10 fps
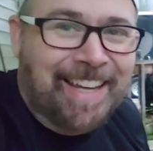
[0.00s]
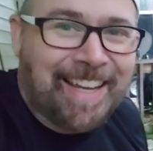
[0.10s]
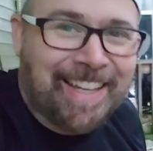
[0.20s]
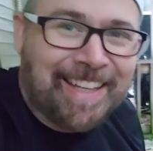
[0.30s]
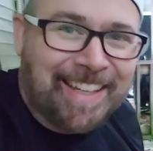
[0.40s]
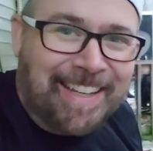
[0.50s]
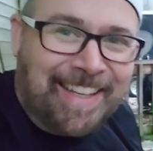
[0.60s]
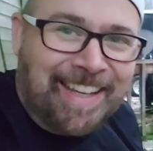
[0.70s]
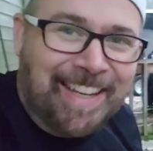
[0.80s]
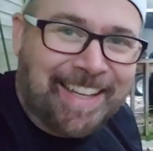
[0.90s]

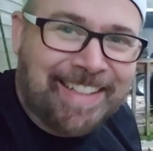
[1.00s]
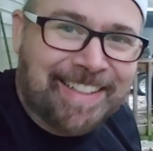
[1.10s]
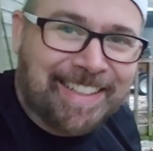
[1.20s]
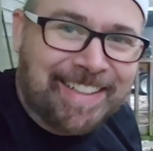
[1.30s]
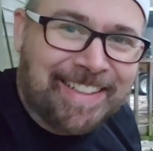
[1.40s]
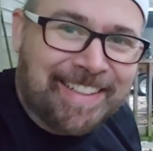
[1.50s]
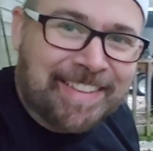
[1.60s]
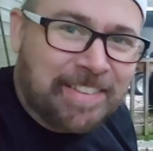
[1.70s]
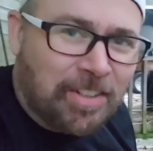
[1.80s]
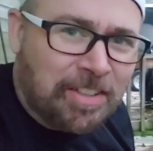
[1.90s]
And
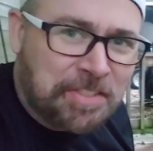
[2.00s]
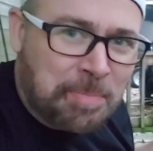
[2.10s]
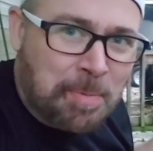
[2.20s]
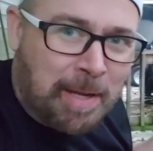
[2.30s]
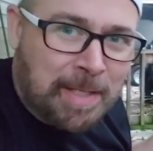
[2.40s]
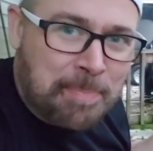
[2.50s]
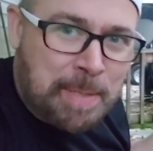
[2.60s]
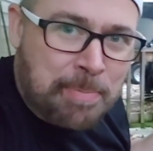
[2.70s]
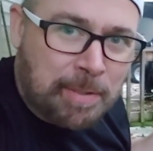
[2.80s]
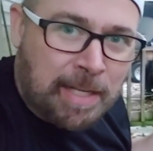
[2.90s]
there are simple-minded
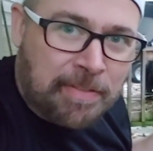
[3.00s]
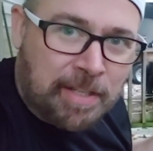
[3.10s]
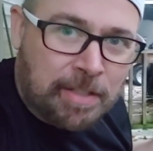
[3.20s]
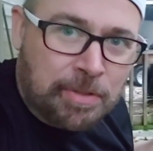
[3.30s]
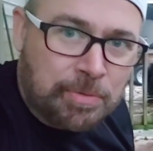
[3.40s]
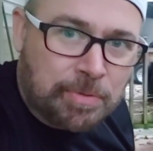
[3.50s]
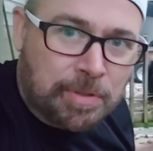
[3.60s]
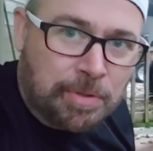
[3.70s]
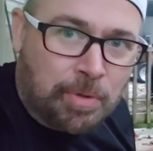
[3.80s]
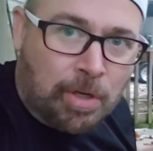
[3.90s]
people out there who
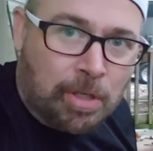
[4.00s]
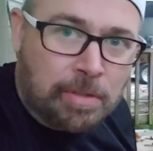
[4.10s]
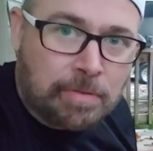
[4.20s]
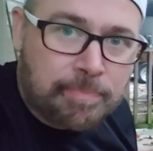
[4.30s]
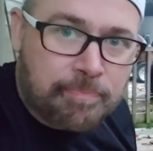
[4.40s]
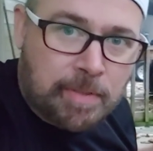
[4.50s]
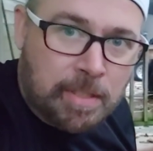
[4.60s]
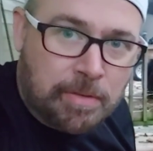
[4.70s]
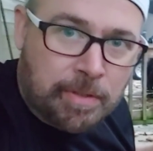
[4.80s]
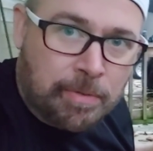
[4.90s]
are,
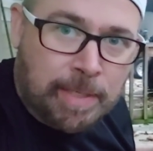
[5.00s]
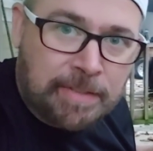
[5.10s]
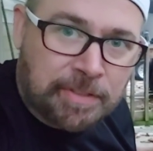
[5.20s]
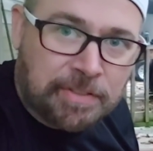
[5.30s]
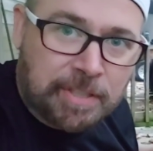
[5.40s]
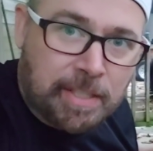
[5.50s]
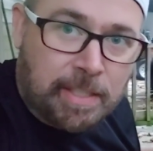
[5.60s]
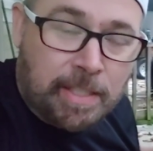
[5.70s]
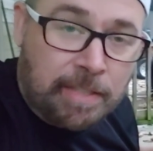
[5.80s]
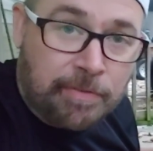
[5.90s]
you know, they're racist.
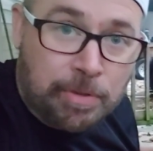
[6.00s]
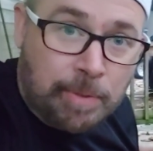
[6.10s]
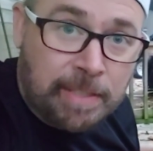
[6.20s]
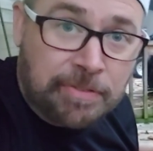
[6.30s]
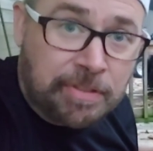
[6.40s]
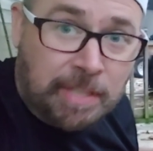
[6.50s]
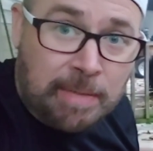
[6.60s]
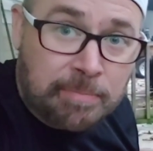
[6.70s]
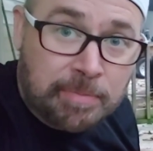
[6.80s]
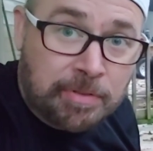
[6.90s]
And if you're racist,
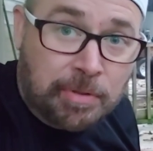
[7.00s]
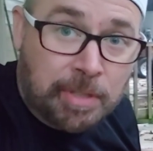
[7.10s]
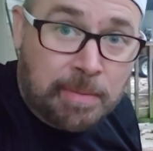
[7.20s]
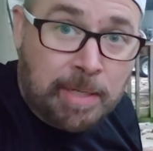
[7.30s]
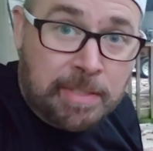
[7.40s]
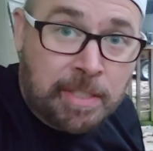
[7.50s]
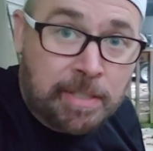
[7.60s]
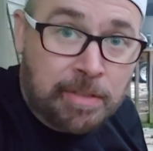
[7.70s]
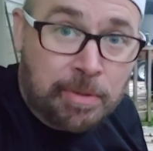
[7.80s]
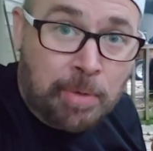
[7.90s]
I'm just going to come out and
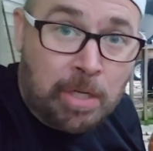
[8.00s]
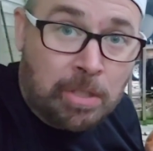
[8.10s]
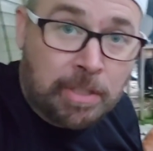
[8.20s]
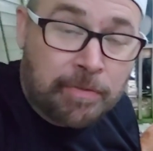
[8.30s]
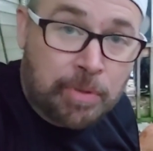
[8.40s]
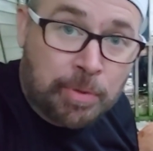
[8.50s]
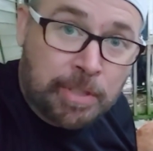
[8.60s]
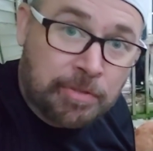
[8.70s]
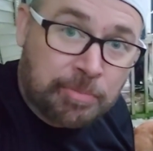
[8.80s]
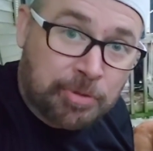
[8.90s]
tell you, you're wrong. If you
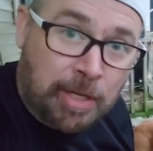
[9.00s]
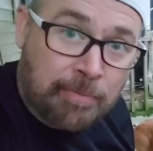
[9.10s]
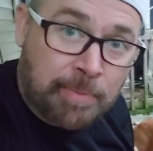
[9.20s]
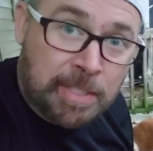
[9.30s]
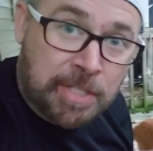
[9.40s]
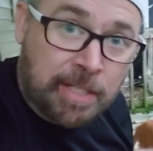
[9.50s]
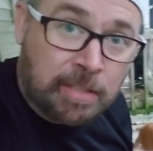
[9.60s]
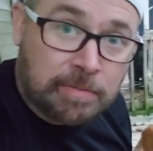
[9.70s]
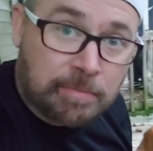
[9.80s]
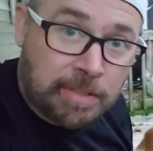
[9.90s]
want to unsubscribe from my
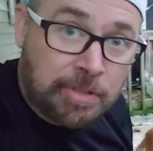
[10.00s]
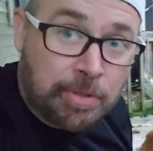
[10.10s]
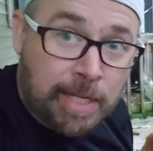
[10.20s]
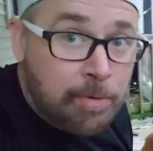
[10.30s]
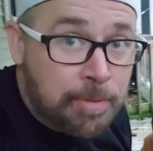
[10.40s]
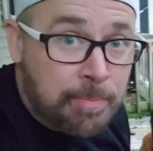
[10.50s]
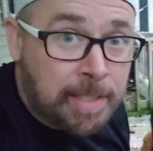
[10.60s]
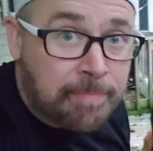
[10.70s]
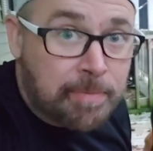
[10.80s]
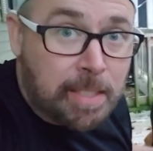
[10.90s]
channel, it's okay with
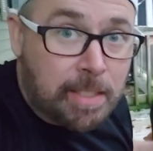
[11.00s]
me.